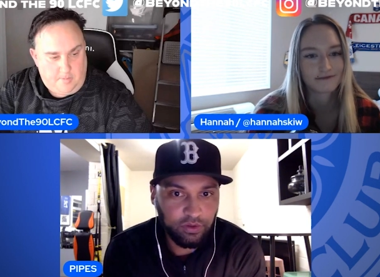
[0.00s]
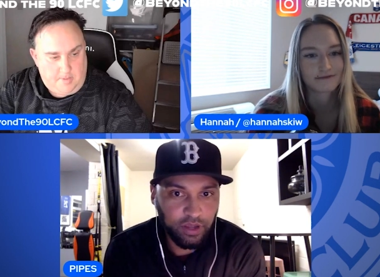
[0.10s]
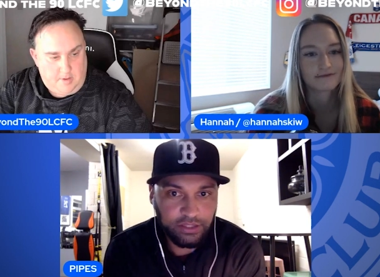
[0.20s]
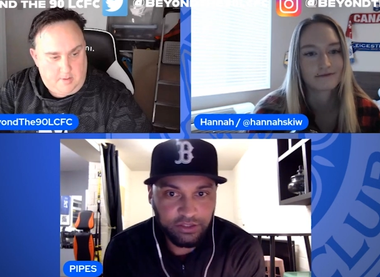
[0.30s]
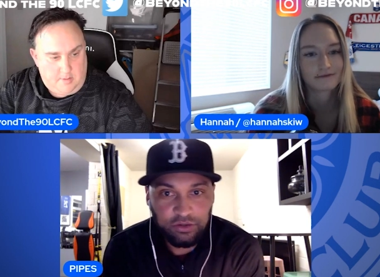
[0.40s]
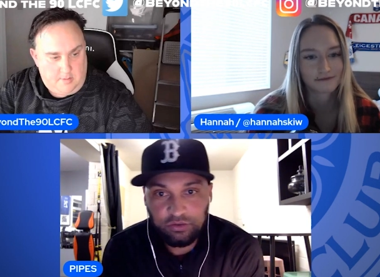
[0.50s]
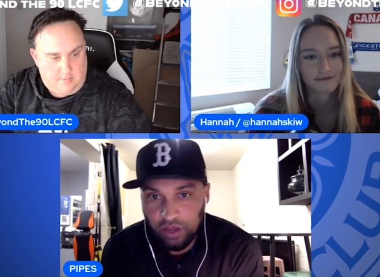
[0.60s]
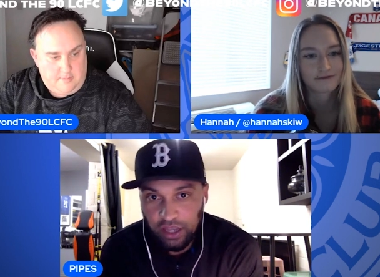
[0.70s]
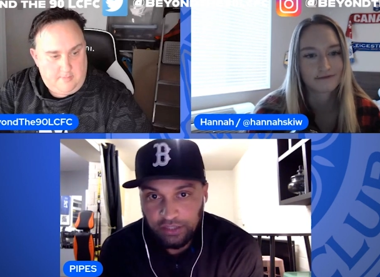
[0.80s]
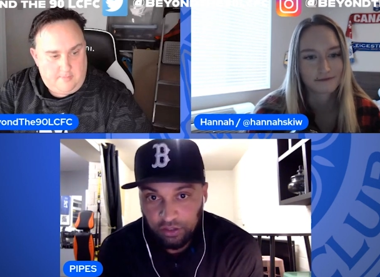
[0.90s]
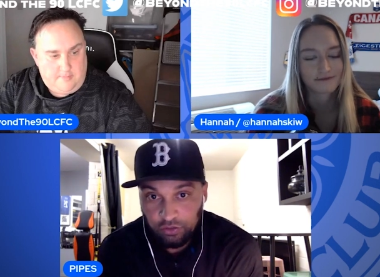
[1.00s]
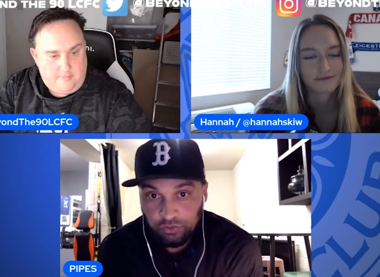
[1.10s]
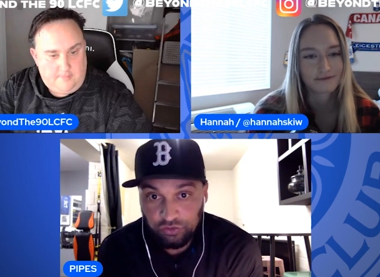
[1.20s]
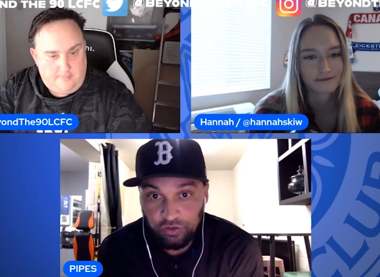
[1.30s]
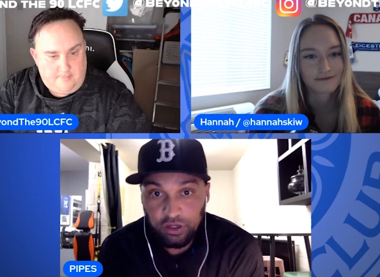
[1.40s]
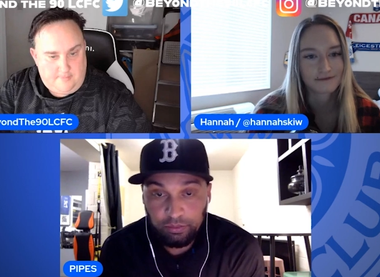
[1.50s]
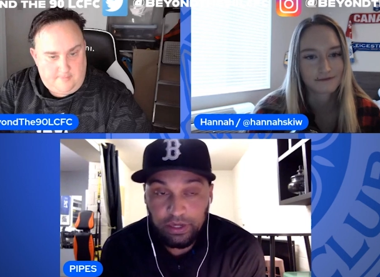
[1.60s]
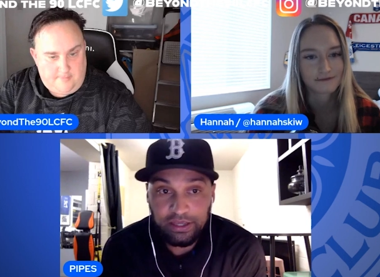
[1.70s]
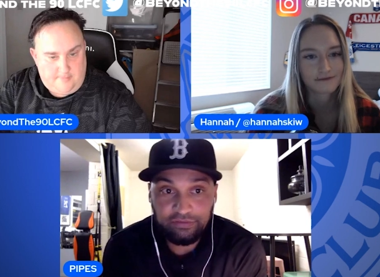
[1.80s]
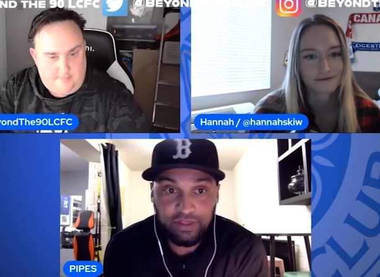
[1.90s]
Speaker 1: I do, I do truly
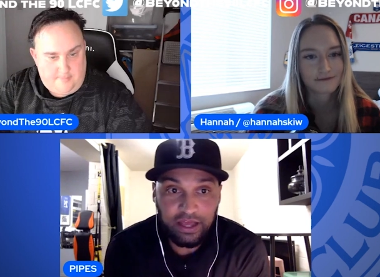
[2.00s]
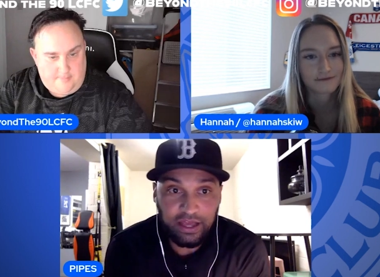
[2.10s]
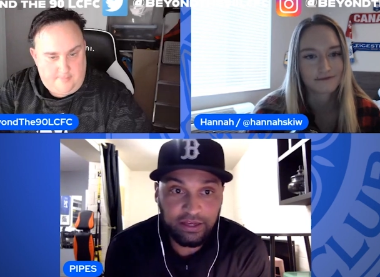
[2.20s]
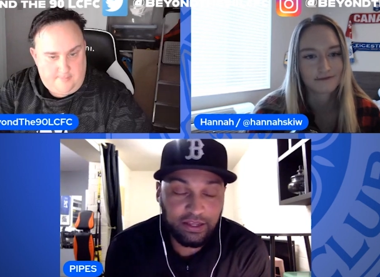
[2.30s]
believe that.